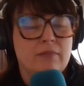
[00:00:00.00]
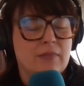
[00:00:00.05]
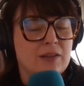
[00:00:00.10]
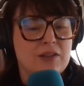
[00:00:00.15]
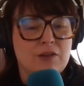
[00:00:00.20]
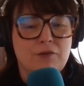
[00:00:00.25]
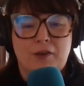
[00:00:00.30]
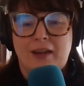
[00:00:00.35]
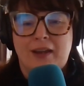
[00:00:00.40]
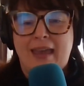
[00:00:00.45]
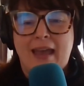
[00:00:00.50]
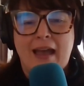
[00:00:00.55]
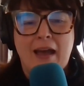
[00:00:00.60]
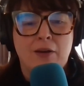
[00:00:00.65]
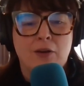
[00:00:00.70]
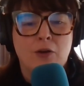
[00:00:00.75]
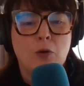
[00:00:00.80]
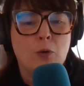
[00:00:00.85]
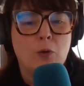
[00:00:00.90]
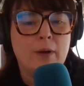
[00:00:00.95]
The different
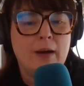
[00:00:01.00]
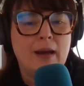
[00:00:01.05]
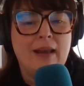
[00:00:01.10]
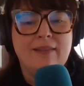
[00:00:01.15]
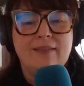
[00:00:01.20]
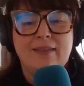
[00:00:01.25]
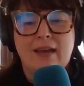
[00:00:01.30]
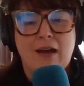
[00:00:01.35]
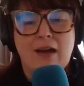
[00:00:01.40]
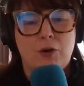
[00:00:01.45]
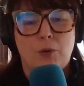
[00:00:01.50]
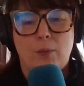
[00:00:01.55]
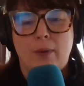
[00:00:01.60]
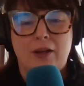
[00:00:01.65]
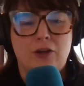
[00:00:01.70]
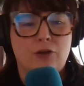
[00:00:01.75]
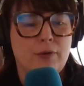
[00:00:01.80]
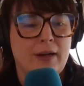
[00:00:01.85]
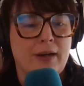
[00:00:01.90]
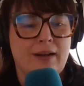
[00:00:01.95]
categories? How do I
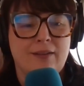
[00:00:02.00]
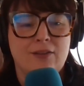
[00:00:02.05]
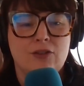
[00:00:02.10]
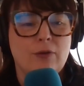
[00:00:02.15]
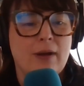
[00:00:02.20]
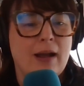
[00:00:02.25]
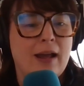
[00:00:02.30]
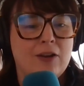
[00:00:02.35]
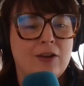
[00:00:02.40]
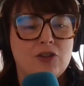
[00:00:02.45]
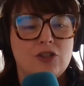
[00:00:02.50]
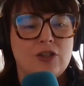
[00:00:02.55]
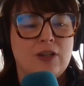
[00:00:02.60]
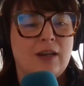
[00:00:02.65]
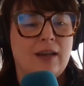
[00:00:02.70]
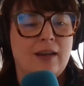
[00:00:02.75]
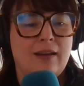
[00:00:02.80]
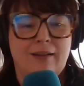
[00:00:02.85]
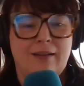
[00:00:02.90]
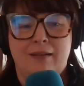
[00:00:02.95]
create a
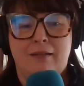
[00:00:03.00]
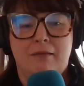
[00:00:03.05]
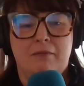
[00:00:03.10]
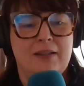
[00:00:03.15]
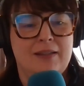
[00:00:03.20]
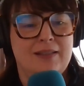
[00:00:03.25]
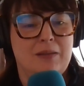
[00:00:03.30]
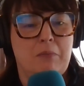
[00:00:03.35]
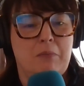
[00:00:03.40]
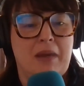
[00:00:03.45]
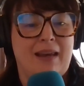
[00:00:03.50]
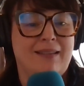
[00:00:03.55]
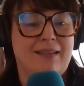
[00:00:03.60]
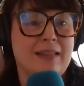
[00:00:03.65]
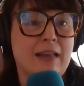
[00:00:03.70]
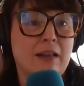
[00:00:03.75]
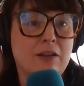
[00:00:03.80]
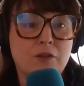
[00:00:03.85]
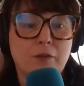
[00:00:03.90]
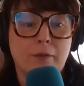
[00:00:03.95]
strategy? Does it make
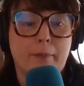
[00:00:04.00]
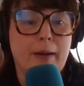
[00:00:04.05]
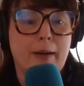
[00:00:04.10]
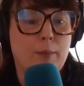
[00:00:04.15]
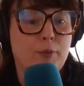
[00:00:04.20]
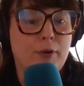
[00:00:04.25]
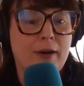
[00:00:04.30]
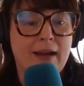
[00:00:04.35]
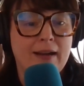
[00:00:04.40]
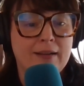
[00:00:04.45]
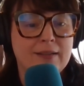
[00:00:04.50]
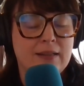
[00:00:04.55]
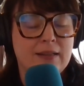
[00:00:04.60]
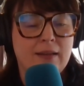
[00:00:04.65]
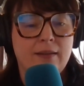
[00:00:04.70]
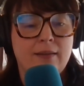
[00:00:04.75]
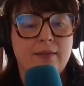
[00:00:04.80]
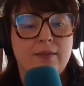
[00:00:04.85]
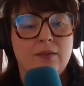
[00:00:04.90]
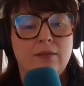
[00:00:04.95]
sense for my
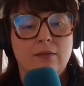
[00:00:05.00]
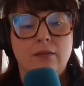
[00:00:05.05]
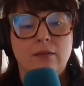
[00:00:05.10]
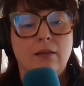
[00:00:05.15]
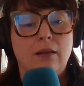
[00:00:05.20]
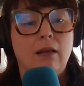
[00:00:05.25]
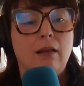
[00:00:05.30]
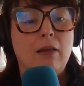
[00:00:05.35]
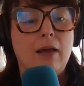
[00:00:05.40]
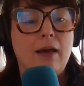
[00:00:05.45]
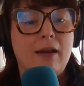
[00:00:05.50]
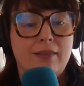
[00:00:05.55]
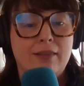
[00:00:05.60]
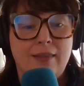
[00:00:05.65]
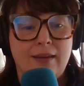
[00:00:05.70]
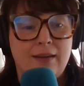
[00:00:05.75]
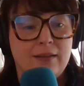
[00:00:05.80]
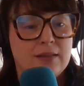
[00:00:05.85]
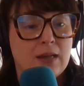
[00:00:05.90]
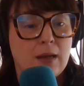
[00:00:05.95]
practice? A lot of
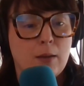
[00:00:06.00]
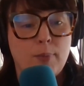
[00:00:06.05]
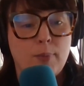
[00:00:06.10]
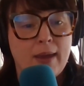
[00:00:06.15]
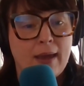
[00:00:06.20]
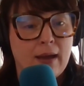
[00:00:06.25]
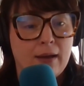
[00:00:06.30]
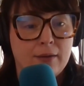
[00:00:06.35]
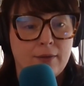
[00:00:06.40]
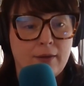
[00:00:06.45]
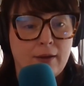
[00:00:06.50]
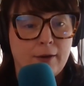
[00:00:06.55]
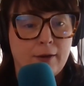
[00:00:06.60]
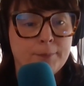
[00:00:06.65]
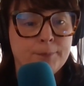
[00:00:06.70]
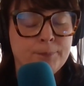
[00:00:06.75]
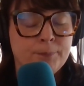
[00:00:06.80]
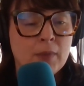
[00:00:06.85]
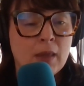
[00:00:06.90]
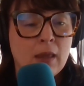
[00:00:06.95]
things to unpack there.
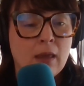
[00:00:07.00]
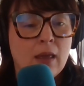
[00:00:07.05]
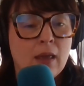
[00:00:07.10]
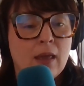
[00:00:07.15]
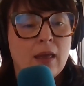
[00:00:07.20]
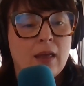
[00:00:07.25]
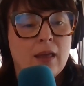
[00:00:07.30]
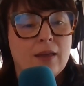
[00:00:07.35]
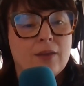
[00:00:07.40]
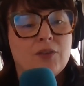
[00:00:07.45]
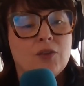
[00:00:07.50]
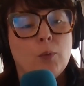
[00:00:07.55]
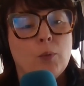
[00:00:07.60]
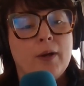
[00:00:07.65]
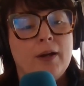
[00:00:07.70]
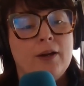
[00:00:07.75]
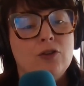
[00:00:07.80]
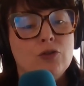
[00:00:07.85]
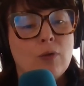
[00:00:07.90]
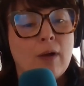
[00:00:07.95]
So we're
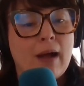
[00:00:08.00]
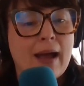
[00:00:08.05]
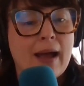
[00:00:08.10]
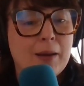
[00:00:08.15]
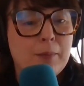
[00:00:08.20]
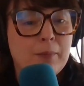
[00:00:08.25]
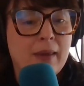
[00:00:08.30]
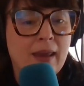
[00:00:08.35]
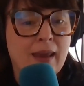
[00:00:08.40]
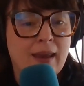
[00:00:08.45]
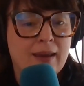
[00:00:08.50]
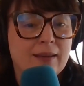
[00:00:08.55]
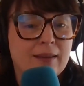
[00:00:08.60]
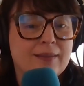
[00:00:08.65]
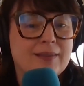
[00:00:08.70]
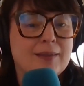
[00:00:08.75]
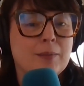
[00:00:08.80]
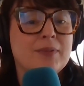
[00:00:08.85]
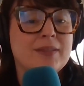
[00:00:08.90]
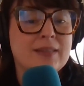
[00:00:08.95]
going to try to make
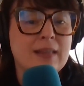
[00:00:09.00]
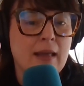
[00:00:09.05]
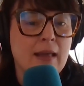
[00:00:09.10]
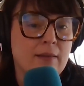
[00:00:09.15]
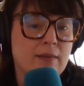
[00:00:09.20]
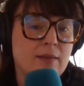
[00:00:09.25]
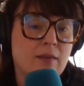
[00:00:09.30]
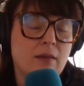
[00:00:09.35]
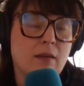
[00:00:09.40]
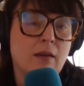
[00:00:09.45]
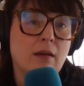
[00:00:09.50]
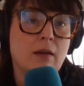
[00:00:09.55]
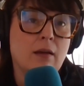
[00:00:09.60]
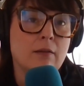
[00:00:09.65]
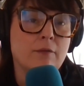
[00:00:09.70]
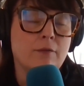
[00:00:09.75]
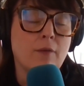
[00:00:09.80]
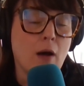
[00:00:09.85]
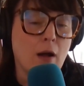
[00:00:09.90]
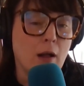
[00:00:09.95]
some sense
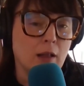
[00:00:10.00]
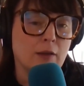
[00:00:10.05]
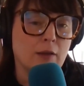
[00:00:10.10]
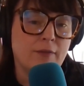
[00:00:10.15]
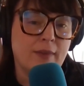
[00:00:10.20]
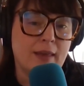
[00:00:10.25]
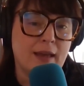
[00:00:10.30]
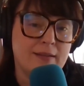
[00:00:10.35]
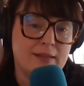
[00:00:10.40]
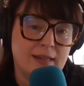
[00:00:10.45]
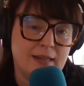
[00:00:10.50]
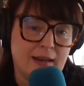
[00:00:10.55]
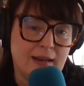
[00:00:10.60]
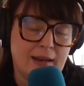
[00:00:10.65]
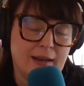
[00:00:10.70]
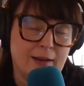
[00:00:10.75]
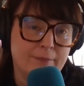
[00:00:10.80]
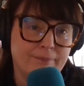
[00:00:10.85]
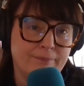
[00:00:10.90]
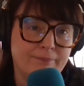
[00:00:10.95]
of all of that
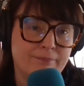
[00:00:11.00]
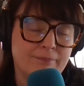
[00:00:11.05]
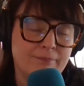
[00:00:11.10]
today.